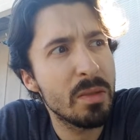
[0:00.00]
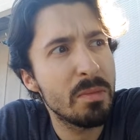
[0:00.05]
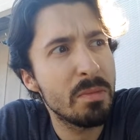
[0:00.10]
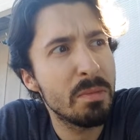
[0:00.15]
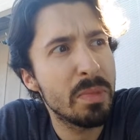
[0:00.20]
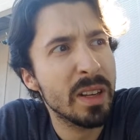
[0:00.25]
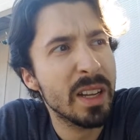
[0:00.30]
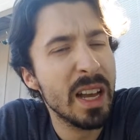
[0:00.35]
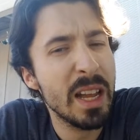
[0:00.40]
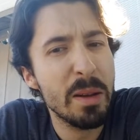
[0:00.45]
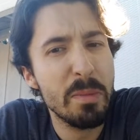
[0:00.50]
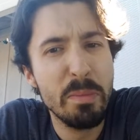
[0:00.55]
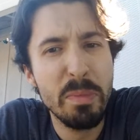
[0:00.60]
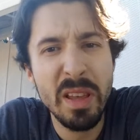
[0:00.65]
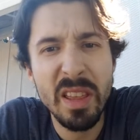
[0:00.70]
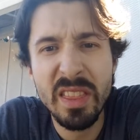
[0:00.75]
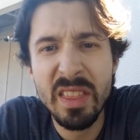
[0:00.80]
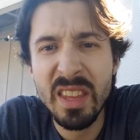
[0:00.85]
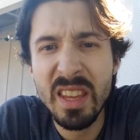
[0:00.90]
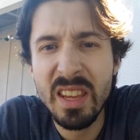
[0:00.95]
but kind of
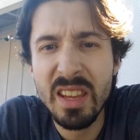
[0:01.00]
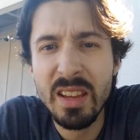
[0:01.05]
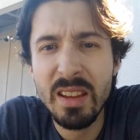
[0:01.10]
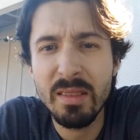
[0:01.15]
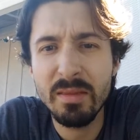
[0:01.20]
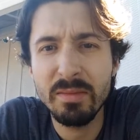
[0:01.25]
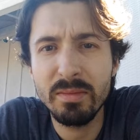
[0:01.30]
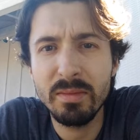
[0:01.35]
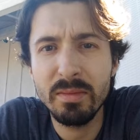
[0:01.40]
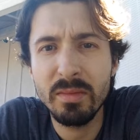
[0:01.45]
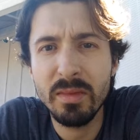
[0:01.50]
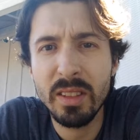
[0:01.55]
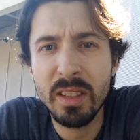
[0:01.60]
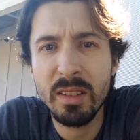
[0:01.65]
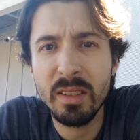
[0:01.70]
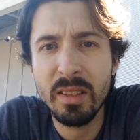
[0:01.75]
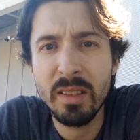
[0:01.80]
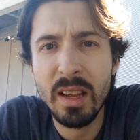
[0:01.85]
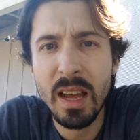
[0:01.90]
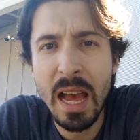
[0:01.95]
pithy
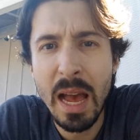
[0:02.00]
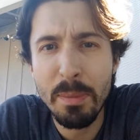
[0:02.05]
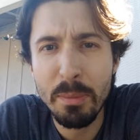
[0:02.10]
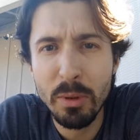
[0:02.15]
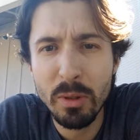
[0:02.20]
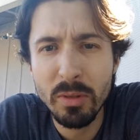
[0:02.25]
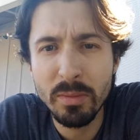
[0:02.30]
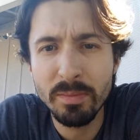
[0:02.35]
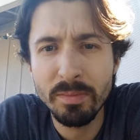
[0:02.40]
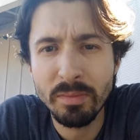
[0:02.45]
apple.